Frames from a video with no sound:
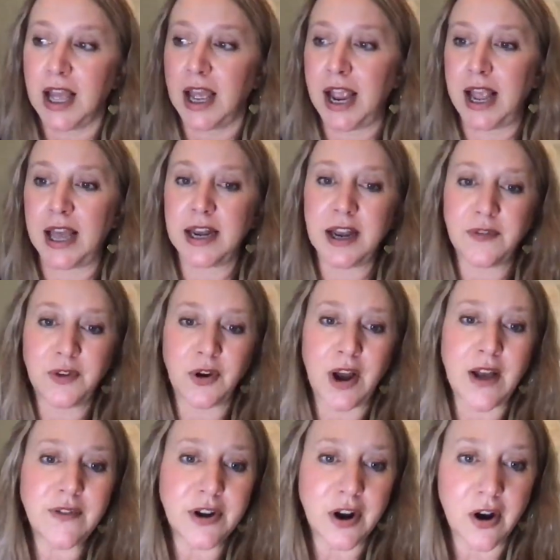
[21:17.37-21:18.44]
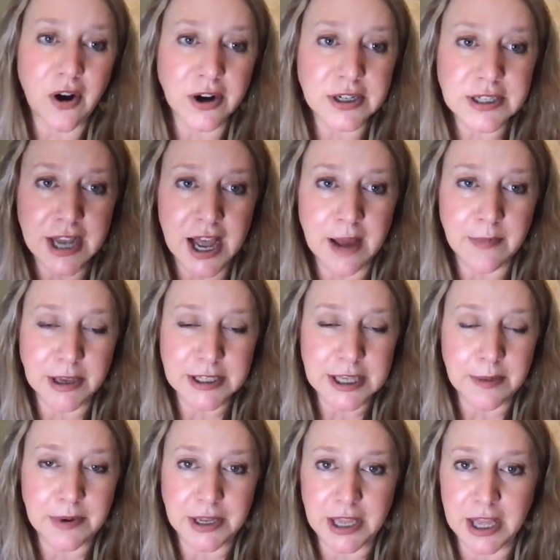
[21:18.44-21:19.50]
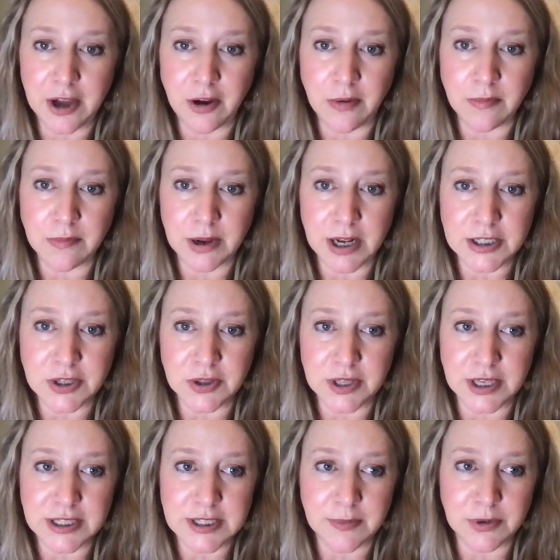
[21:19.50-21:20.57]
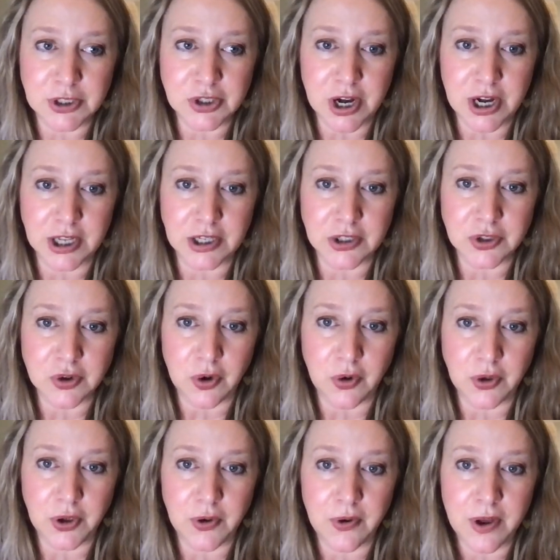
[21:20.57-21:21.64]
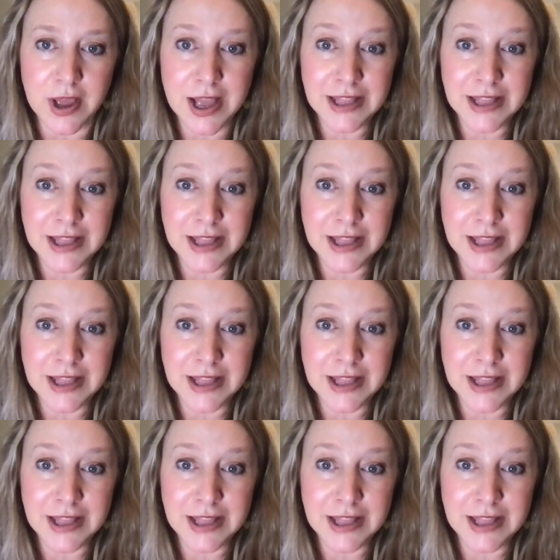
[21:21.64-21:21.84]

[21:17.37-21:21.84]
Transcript: And if you're having a hard time accepting help because you think someone's trying to control you,